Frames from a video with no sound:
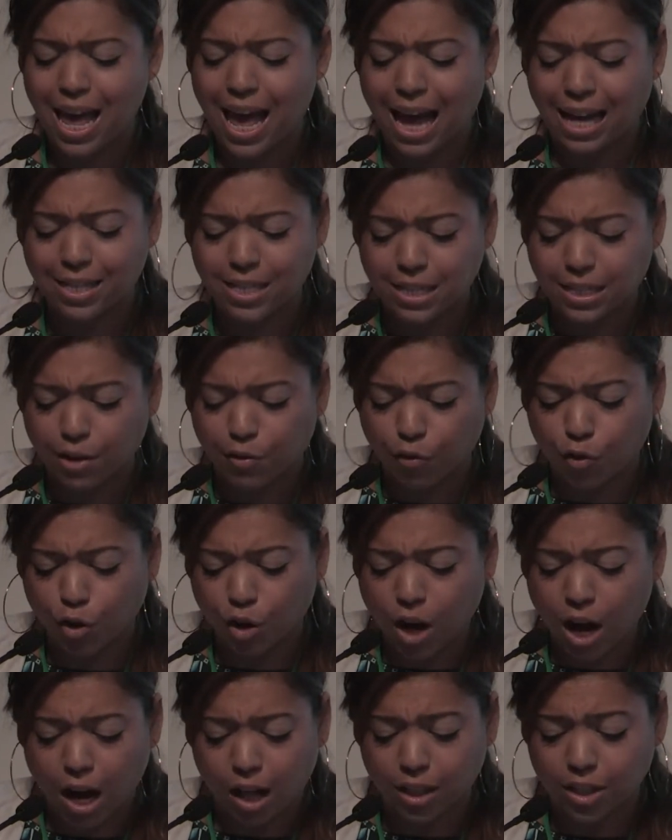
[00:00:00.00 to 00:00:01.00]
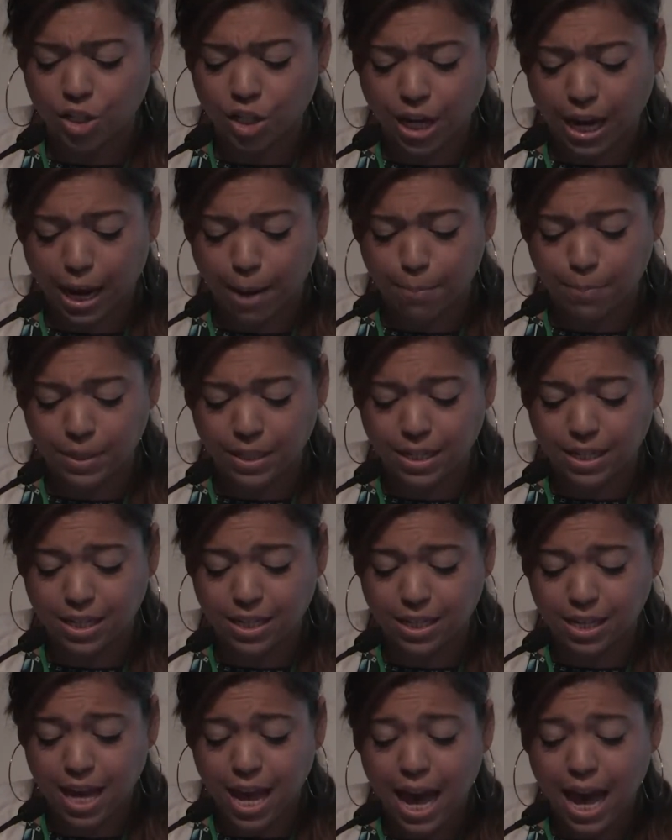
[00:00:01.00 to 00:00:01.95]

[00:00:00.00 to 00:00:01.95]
at several college campuses,